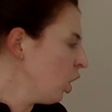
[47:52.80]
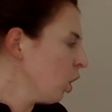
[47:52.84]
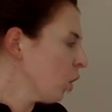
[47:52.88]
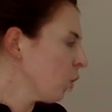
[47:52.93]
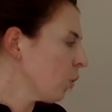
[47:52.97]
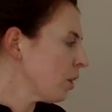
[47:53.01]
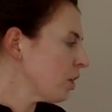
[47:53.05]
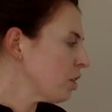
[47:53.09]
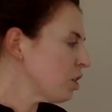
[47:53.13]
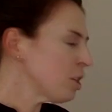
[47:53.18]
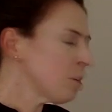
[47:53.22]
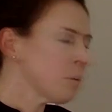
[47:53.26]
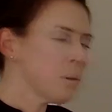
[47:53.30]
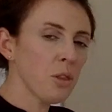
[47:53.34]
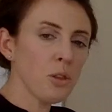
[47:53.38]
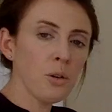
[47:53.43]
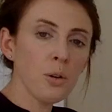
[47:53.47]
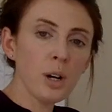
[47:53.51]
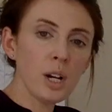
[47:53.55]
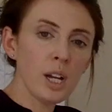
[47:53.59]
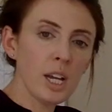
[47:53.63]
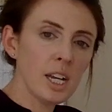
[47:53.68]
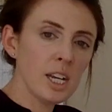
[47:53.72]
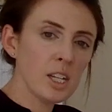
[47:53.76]
Question number
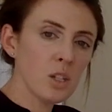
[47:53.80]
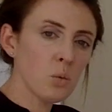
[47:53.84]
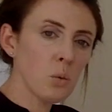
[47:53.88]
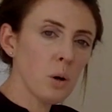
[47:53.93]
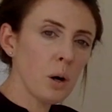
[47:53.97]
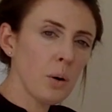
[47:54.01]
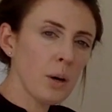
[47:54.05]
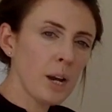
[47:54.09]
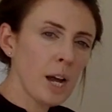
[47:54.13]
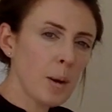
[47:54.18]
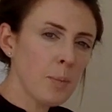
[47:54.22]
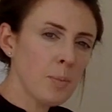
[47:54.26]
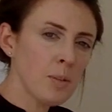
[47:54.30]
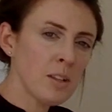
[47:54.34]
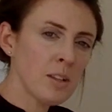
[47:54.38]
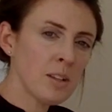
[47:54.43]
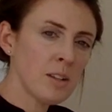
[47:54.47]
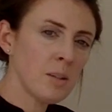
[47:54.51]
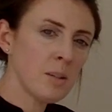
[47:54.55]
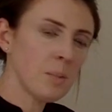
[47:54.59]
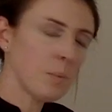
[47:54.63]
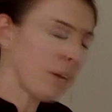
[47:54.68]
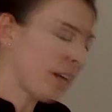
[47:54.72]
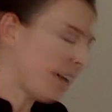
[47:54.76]
3 is what would happen to
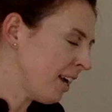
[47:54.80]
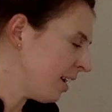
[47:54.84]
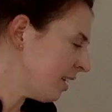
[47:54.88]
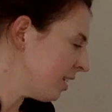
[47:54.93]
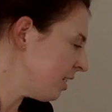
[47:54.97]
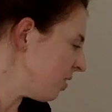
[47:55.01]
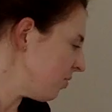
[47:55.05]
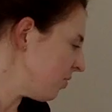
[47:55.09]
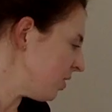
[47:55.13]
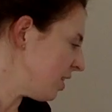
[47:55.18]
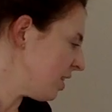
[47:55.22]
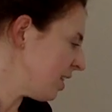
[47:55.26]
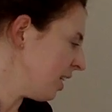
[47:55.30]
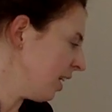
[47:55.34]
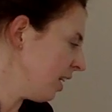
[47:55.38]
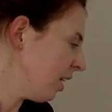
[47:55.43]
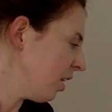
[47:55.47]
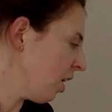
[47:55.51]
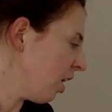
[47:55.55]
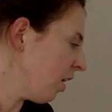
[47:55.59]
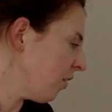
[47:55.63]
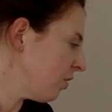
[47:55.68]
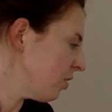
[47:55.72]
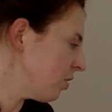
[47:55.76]
demand if the ticket
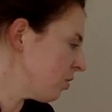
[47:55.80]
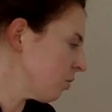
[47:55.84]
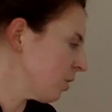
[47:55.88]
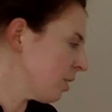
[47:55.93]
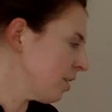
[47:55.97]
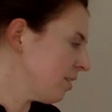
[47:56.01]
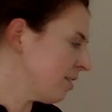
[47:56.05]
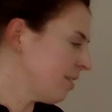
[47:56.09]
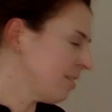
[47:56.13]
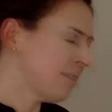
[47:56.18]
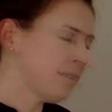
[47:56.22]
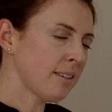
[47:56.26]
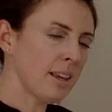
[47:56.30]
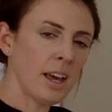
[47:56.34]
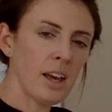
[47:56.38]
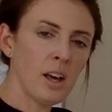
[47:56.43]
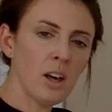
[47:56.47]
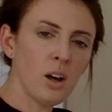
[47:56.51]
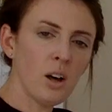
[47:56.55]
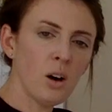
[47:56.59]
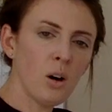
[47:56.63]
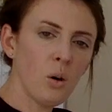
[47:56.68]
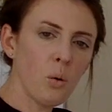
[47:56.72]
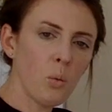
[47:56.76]
office runs a
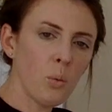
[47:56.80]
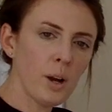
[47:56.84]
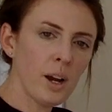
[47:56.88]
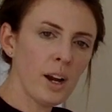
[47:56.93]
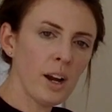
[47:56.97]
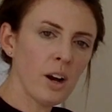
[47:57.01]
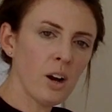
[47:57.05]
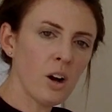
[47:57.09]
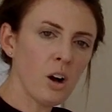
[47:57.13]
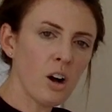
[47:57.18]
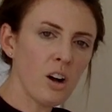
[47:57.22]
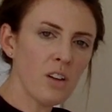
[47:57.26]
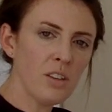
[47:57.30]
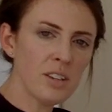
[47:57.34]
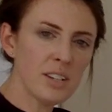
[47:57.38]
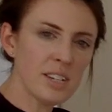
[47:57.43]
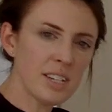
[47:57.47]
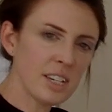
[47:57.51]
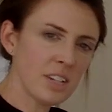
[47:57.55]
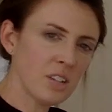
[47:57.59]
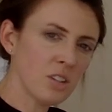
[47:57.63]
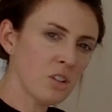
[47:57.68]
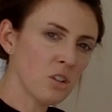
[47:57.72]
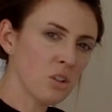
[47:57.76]
sale where all the
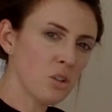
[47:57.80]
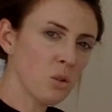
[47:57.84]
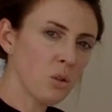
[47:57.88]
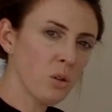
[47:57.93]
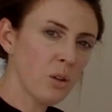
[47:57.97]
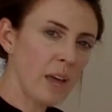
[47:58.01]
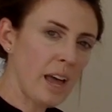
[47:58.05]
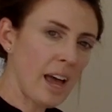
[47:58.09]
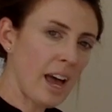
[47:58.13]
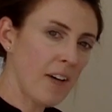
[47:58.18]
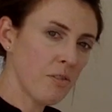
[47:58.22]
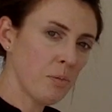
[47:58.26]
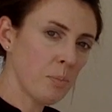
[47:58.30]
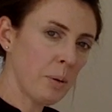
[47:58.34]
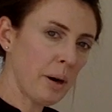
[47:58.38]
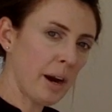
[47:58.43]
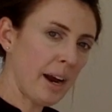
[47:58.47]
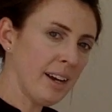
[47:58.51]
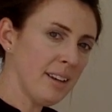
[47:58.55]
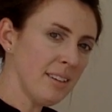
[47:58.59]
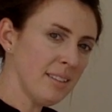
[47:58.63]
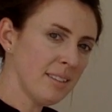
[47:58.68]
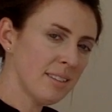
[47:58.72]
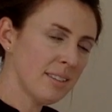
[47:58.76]
tickets are sold at half
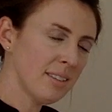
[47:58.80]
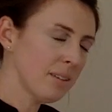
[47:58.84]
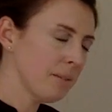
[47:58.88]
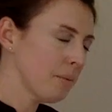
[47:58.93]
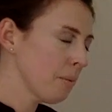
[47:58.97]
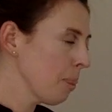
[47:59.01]
price?